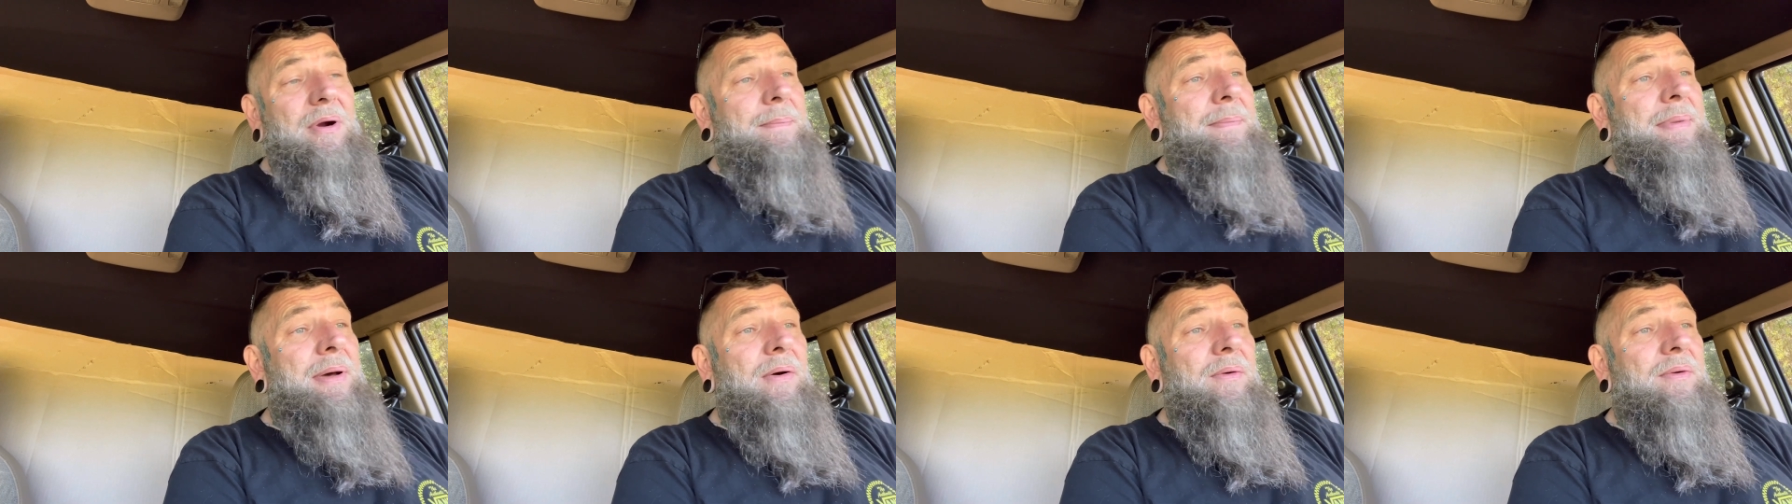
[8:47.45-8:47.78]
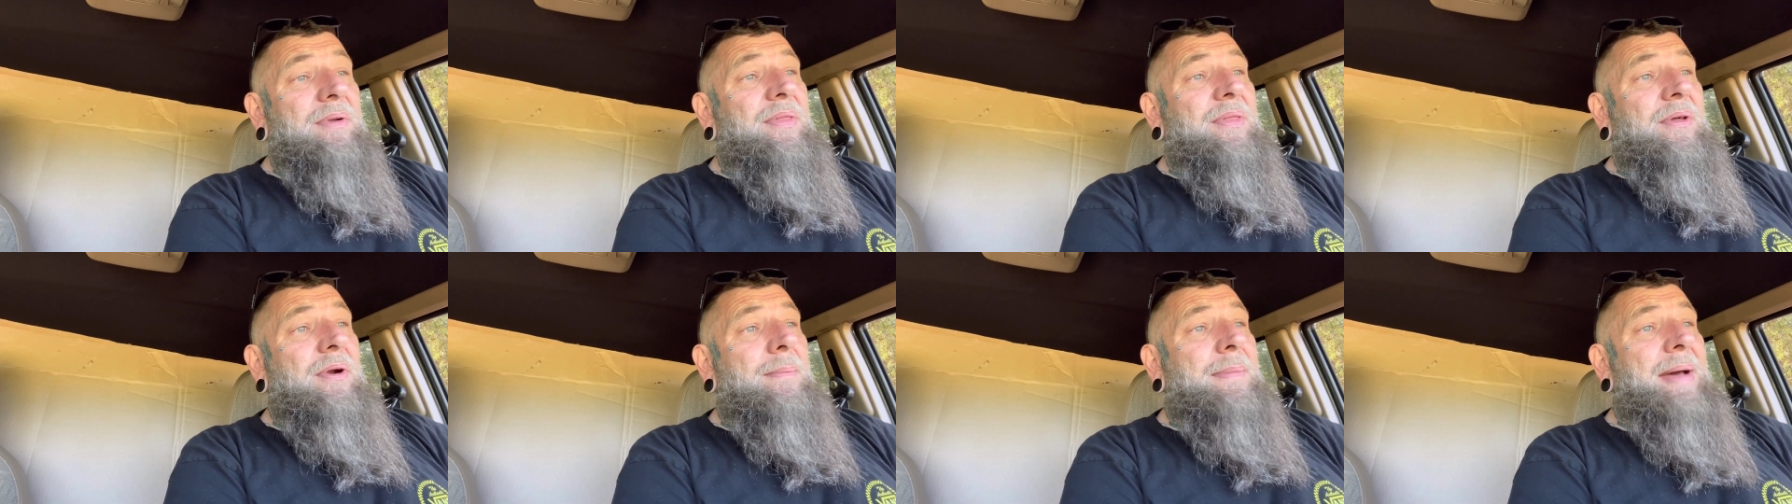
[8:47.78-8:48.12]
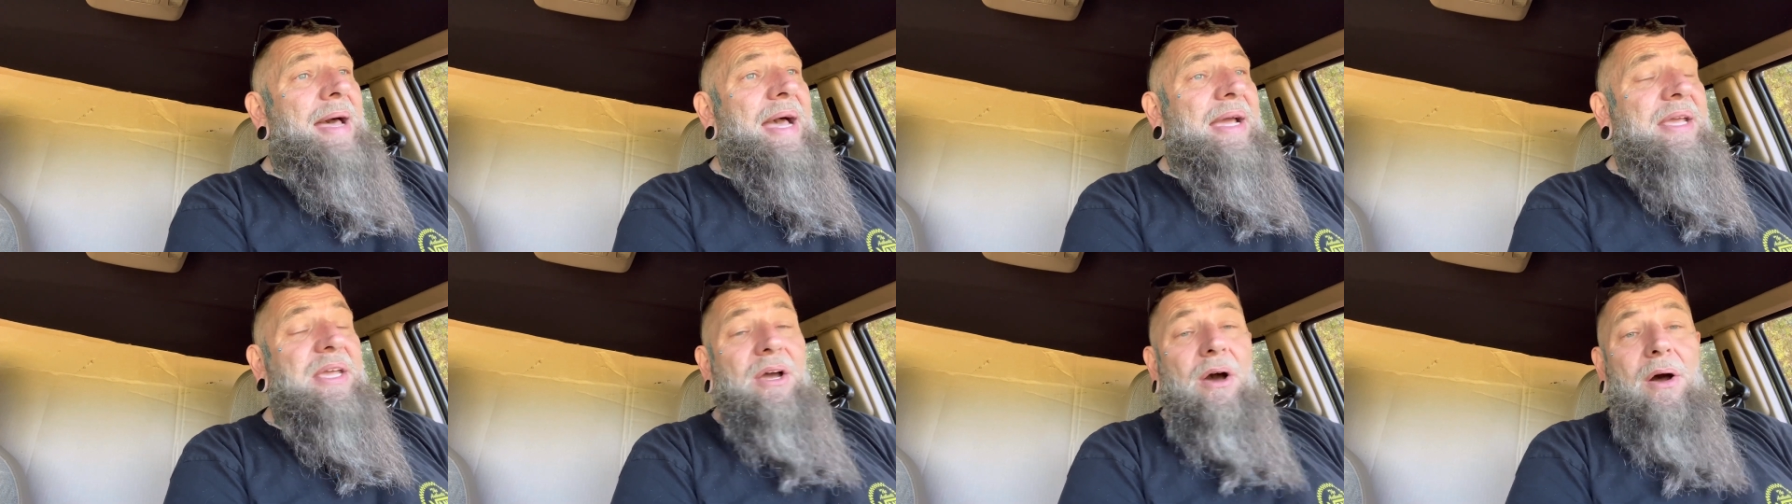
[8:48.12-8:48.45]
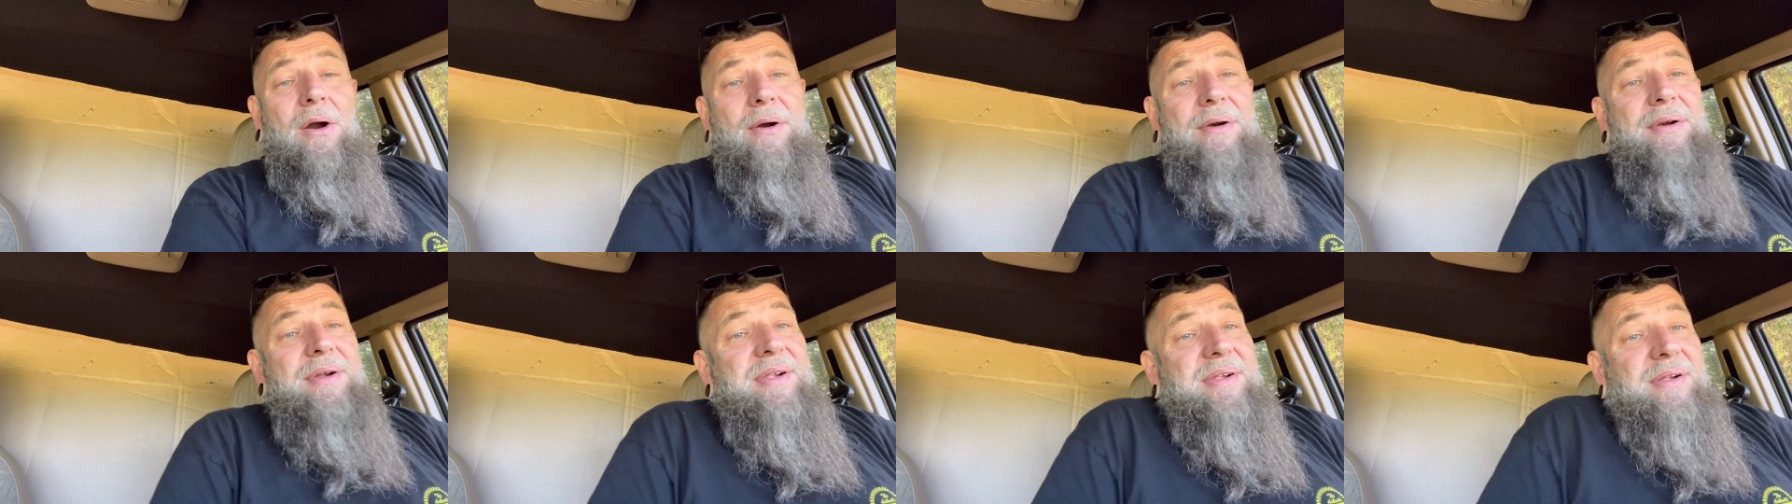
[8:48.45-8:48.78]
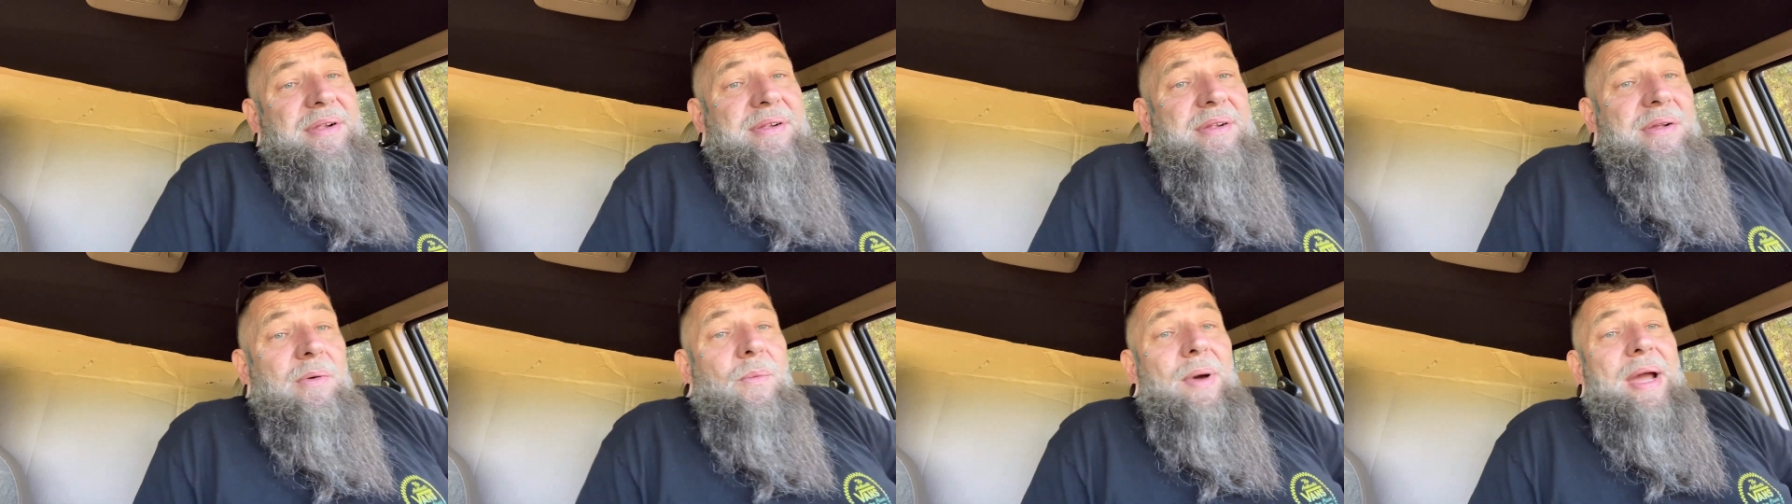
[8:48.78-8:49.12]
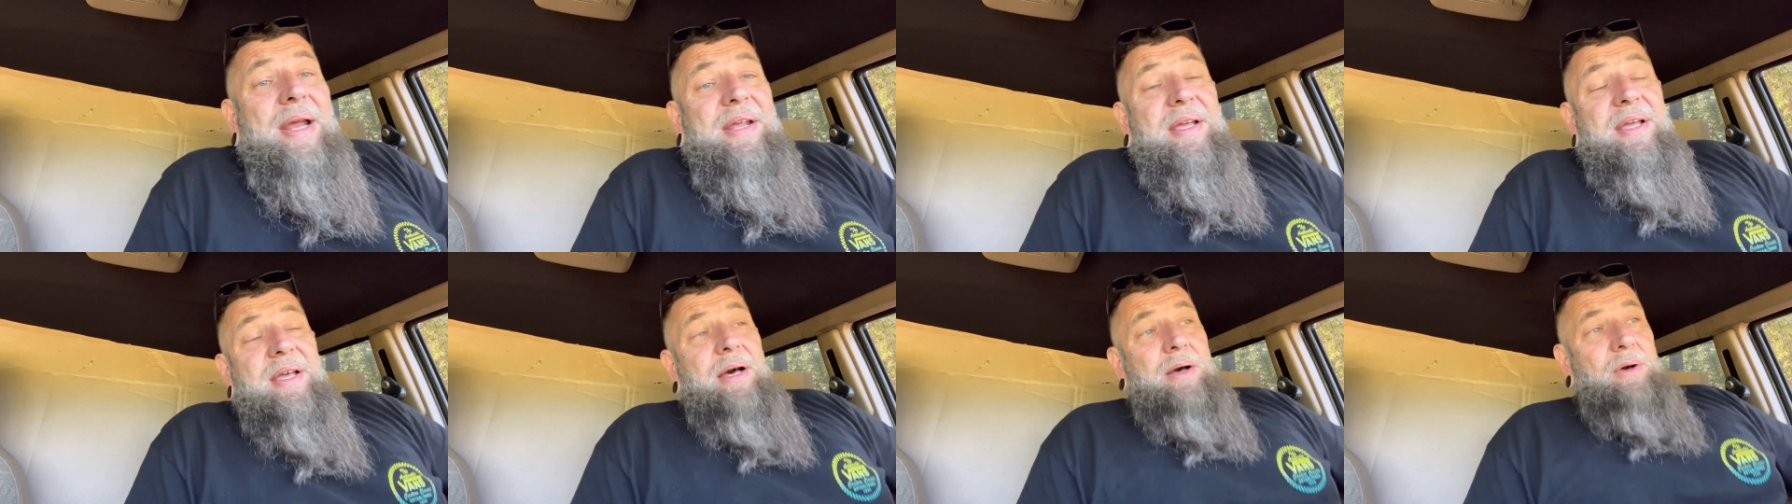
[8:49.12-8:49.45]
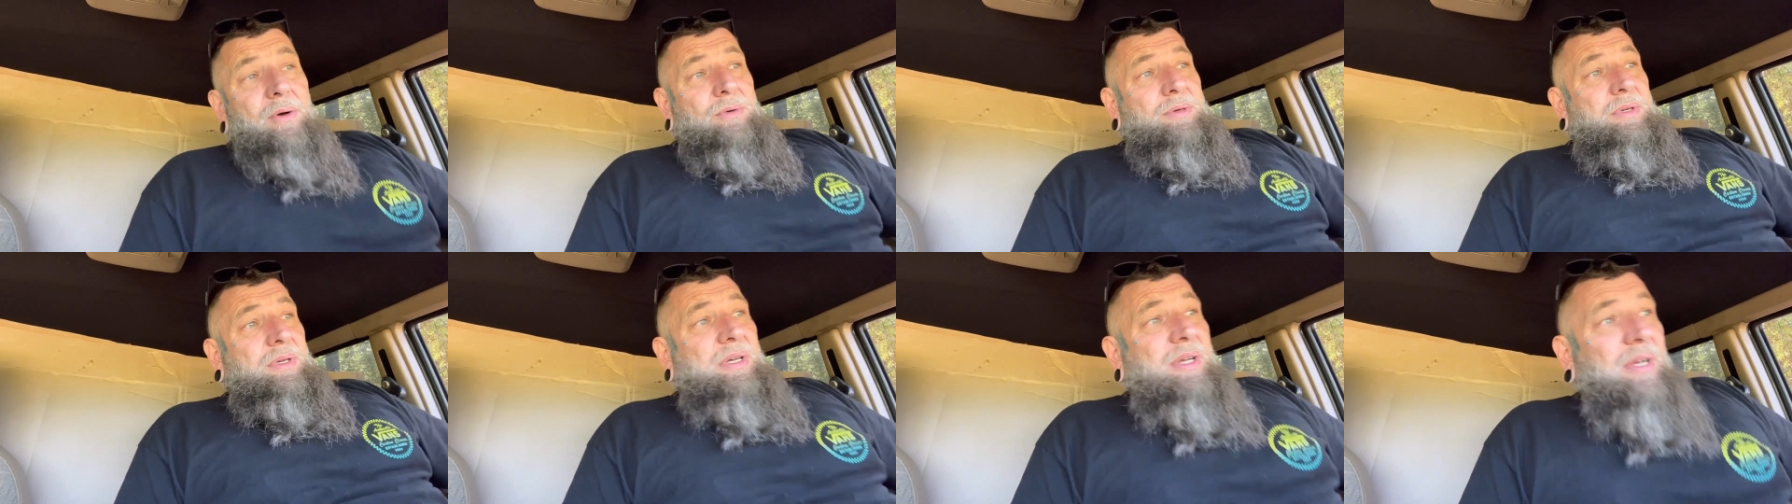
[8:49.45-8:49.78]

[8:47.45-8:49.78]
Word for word: are building in their backyards is the way to go.